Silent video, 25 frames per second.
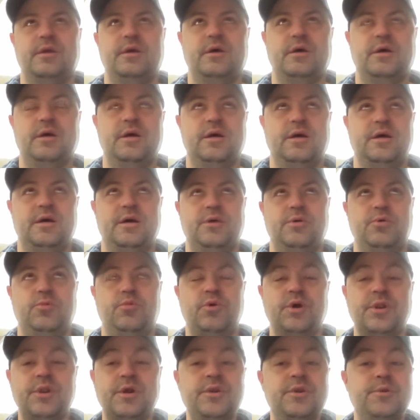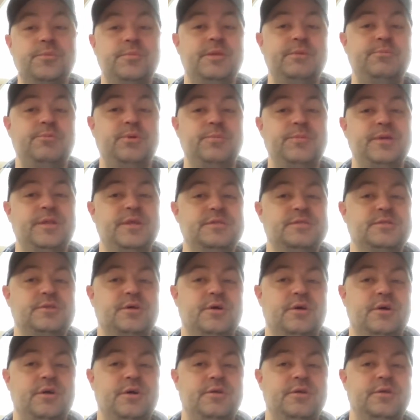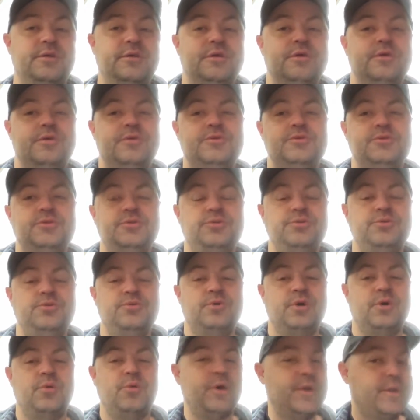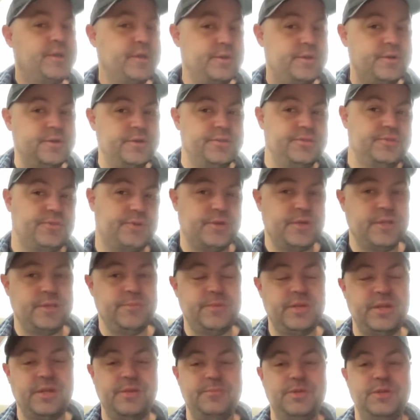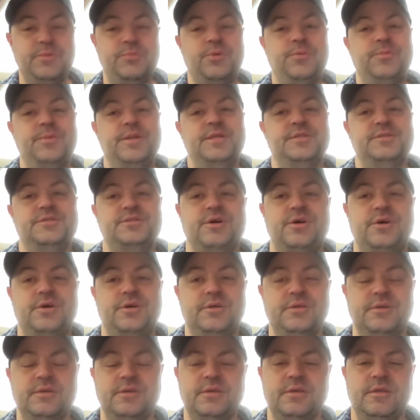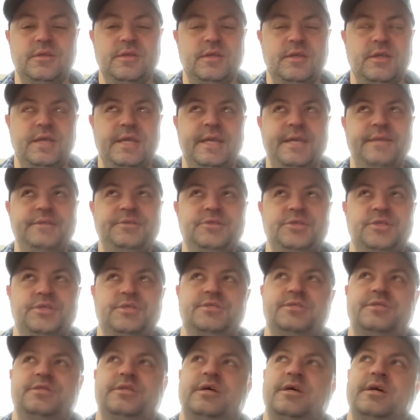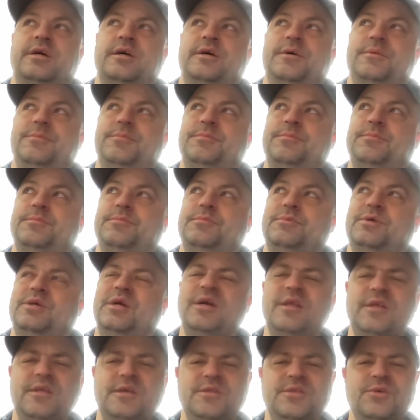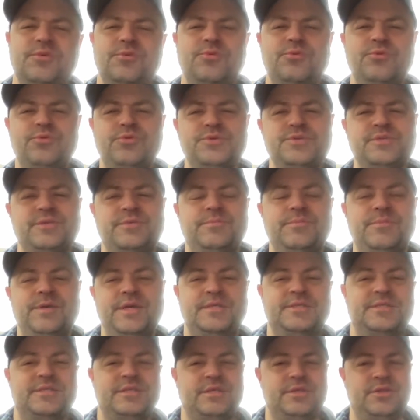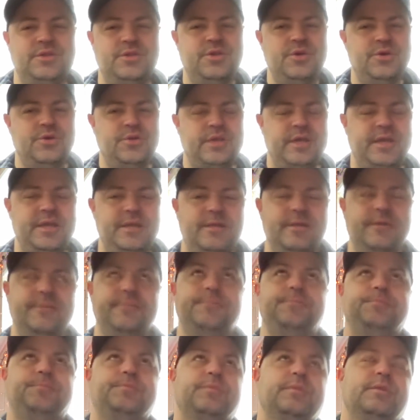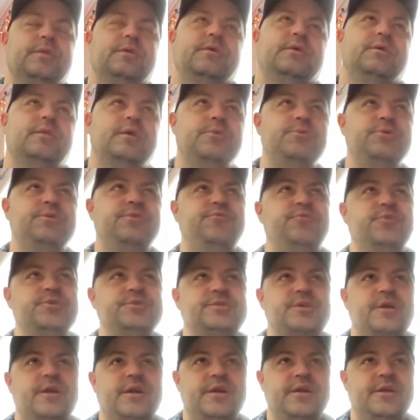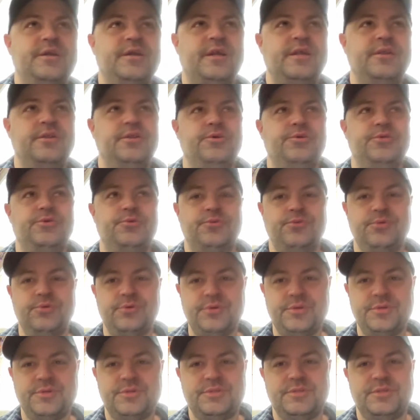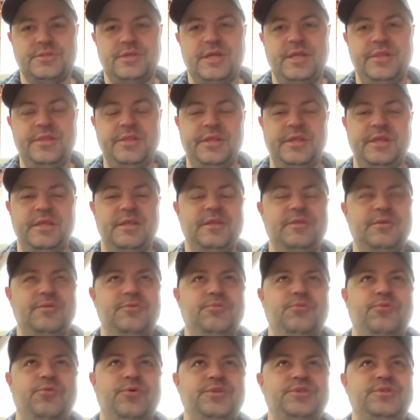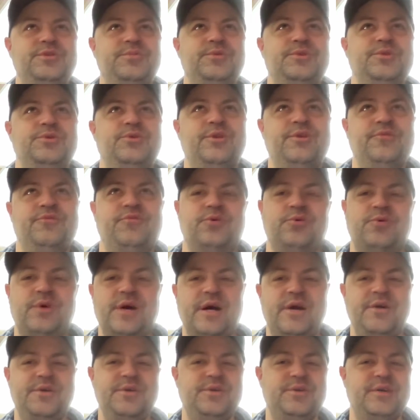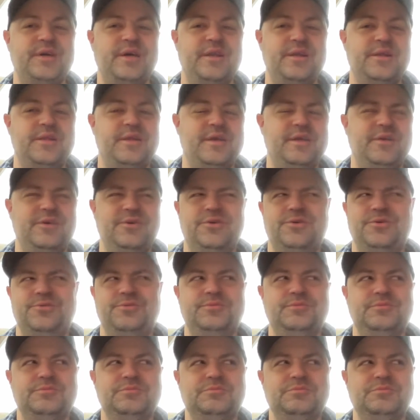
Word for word: a uh, 100 beat per minute song to a 130 minute beat per minute song, and just um, kind of like the rules of mixing. You know, like like when you first start out, you got to know the rules, and then once you've been doing it for a while, you kind of like go.